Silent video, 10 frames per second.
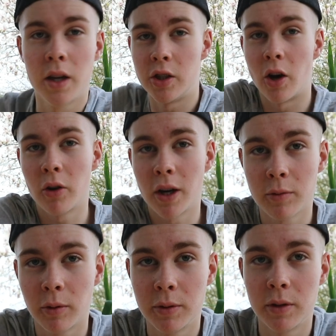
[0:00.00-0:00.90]
Yo
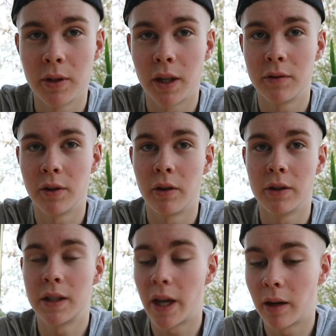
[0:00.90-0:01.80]
guys, welcome to today's video
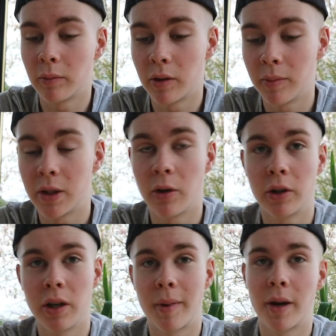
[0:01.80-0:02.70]
and today I'm going to be
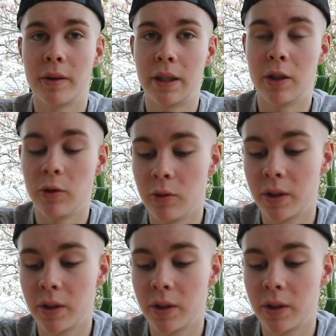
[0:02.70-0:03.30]
talking about the new